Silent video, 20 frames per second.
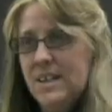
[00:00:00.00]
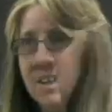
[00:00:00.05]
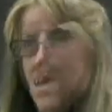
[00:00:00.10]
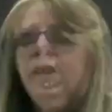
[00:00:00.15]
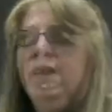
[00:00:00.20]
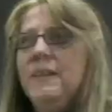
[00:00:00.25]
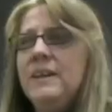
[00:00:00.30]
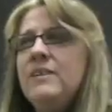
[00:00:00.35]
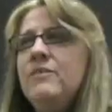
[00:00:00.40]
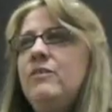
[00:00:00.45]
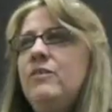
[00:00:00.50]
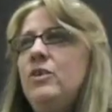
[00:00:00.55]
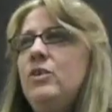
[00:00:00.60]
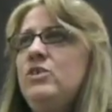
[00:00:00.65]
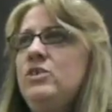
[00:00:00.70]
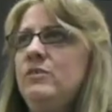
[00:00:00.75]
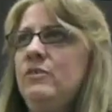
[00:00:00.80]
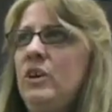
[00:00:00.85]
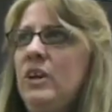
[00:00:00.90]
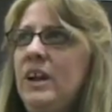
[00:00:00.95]
Well, I think,
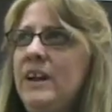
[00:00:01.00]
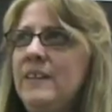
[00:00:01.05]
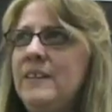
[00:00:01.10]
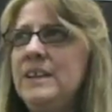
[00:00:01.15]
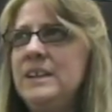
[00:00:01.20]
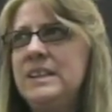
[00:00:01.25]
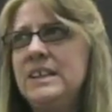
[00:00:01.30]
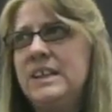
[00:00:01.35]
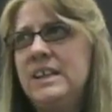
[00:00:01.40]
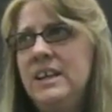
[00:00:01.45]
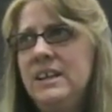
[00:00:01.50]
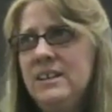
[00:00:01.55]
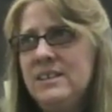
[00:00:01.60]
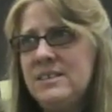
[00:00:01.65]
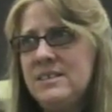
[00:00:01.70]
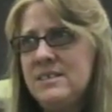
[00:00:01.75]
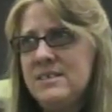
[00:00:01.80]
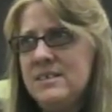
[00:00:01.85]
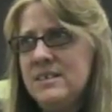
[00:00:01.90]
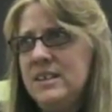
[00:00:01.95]
first of all, I think the
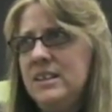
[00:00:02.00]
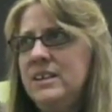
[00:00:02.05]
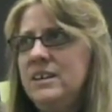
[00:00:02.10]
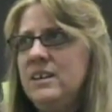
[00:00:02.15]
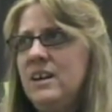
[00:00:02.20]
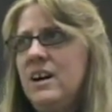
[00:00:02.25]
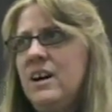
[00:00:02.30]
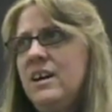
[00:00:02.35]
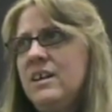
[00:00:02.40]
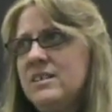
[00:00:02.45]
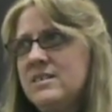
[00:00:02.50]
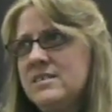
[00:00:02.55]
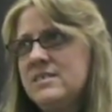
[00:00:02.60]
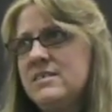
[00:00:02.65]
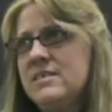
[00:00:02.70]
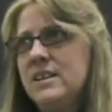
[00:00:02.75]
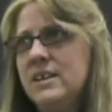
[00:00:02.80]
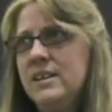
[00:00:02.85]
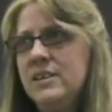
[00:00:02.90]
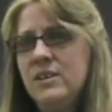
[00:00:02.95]
kids see
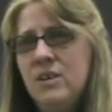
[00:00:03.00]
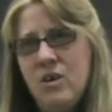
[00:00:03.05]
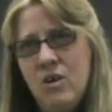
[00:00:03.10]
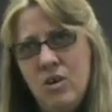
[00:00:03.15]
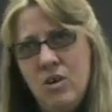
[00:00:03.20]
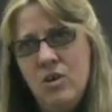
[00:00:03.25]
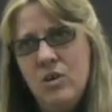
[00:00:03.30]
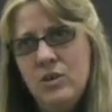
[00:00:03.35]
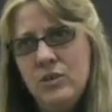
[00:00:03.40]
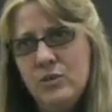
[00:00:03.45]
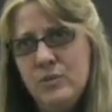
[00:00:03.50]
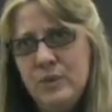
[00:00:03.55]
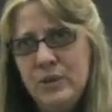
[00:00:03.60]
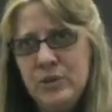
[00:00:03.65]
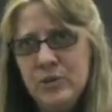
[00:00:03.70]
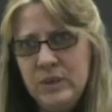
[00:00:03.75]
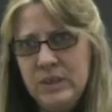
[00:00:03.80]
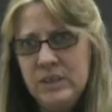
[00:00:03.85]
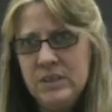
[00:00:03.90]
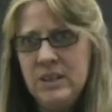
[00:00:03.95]
us in the halls
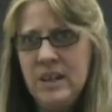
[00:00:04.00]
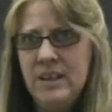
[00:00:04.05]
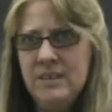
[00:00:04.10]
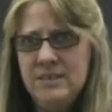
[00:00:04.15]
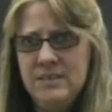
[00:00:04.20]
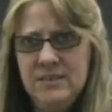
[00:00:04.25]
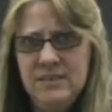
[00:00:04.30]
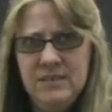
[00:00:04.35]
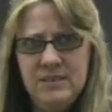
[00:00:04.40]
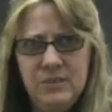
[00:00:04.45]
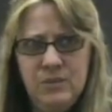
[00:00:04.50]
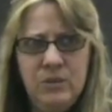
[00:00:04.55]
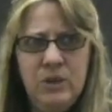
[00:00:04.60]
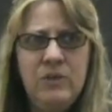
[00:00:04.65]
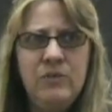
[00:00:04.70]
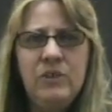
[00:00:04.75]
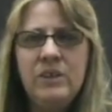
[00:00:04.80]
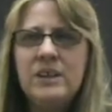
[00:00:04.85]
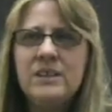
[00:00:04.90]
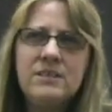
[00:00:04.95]
between classes and
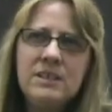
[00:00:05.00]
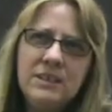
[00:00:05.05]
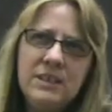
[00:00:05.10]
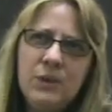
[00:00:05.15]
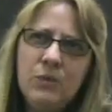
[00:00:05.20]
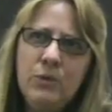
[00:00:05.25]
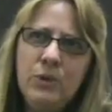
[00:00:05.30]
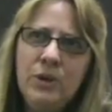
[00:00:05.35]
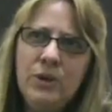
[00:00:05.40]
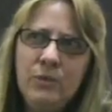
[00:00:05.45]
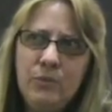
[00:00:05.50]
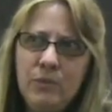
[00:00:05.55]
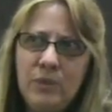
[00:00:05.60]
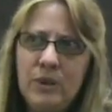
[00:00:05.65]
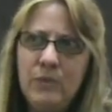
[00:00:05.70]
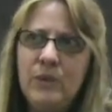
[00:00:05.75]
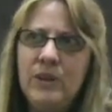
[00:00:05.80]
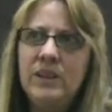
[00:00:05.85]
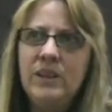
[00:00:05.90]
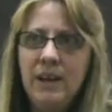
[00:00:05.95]
wherever. They see that
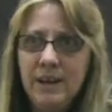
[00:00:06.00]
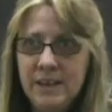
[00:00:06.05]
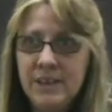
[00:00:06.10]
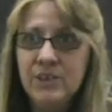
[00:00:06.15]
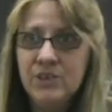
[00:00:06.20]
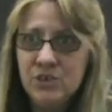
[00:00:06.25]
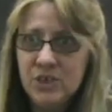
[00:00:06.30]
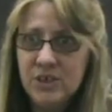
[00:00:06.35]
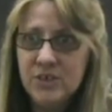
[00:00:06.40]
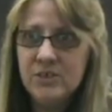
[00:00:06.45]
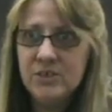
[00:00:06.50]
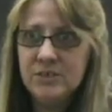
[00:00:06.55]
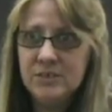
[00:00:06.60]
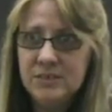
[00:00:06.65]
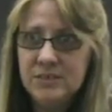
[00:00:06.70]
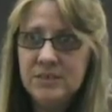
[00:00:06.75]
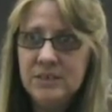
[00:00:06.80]
we like each other.